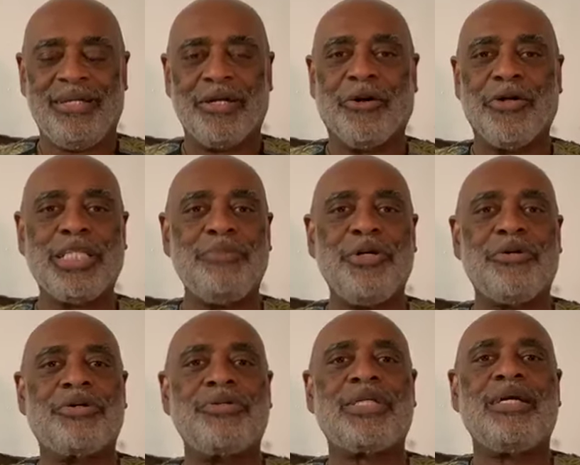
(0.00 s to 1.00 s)
The Course in
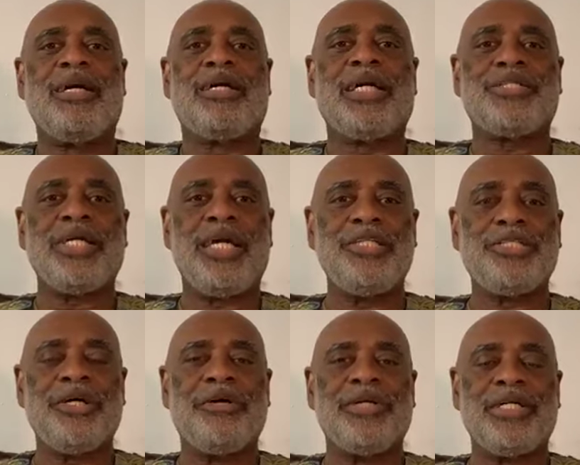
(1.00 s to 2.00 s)
Miracles gets
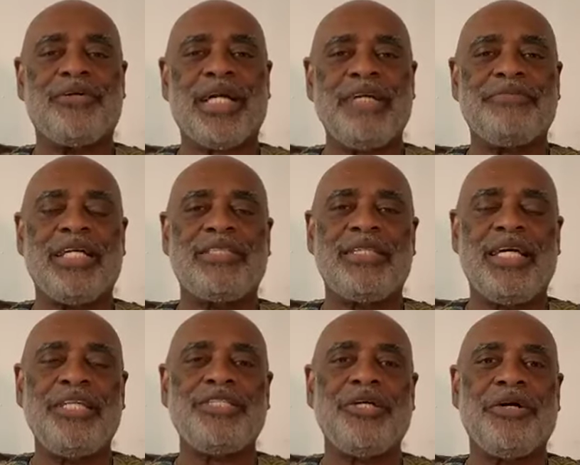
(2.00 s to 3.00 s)
easier. Your life gets
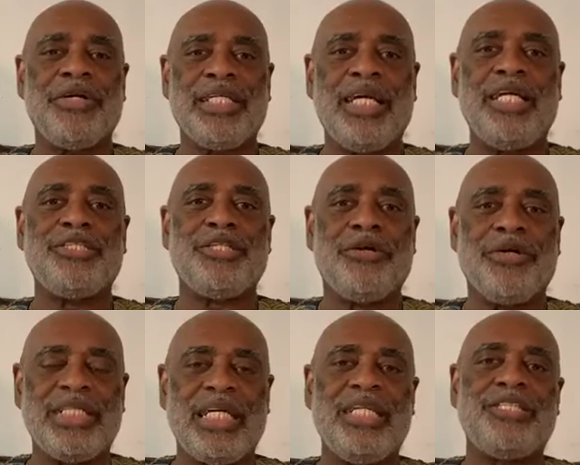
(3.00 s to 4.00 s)
easier and easier
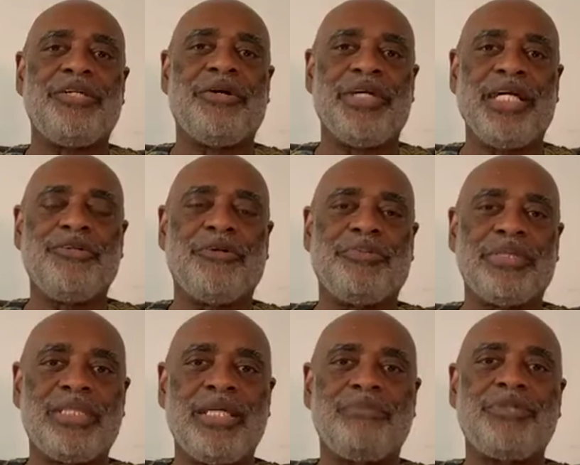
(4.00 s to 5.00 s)
and easier in your
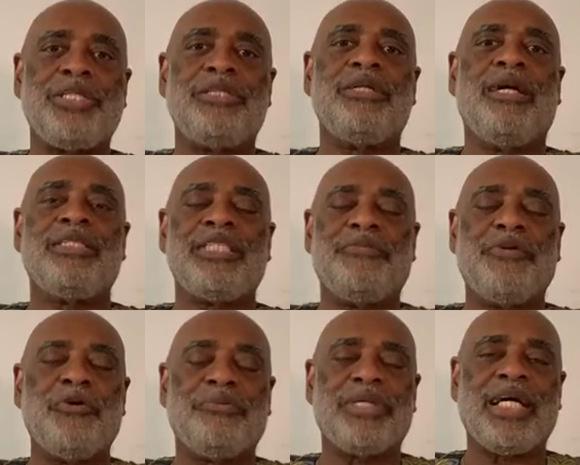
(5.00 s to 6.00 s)
perception if
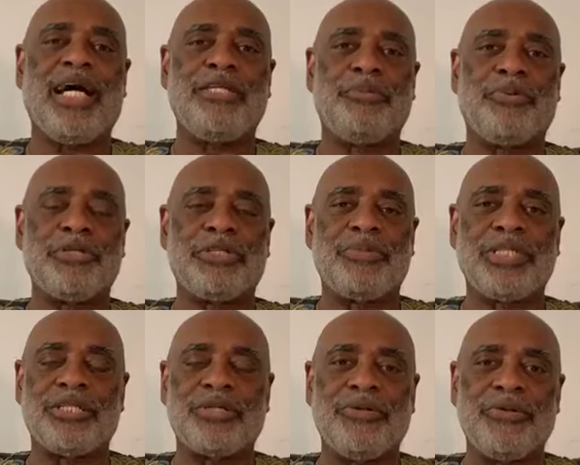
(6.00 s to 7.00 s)
you're applying the
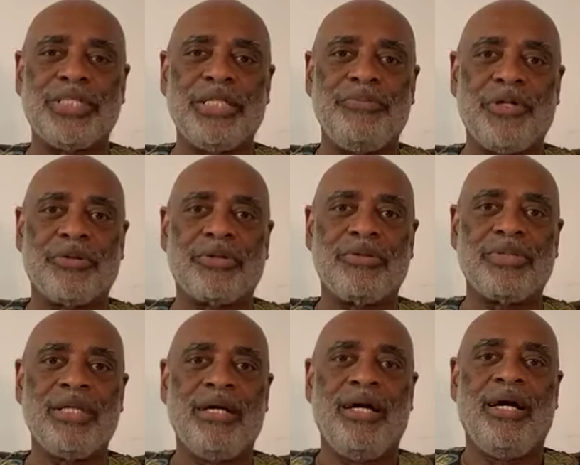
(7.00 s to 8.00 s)
principles of the Course in Miracles.